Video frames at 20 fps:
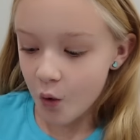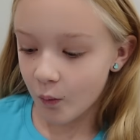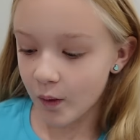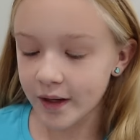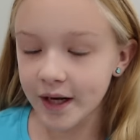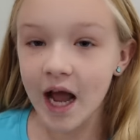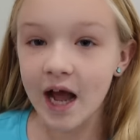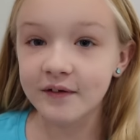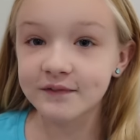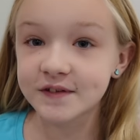One
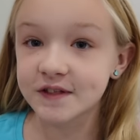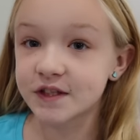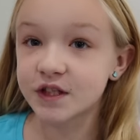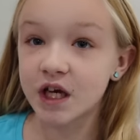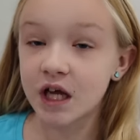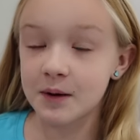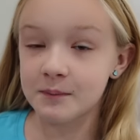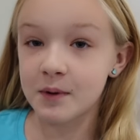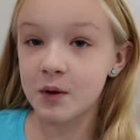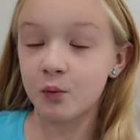half is
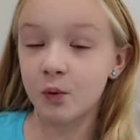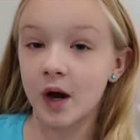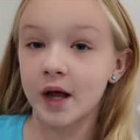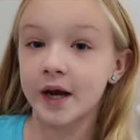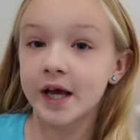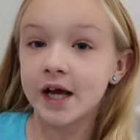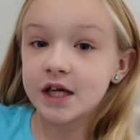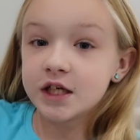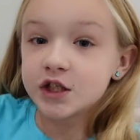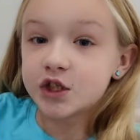gonna be one
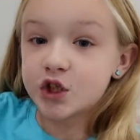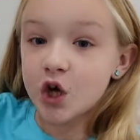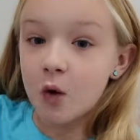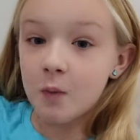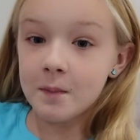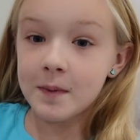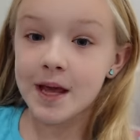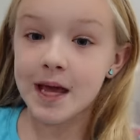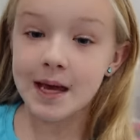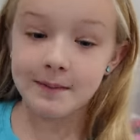so
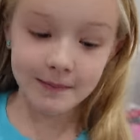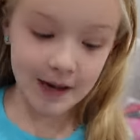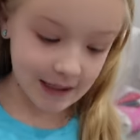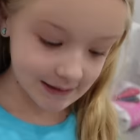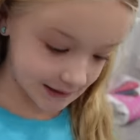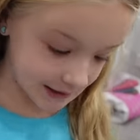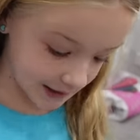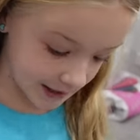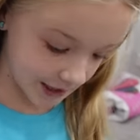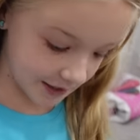me and
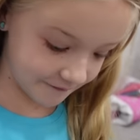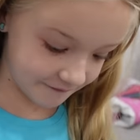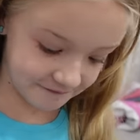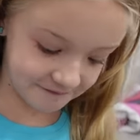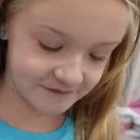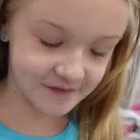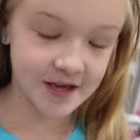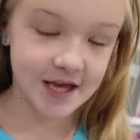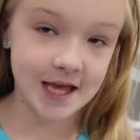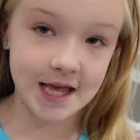Madison can
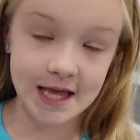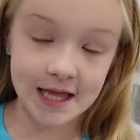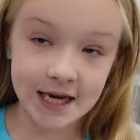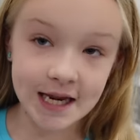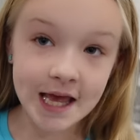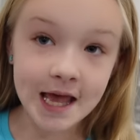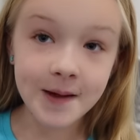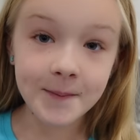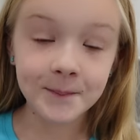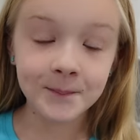fit in
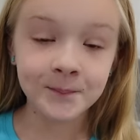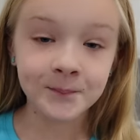it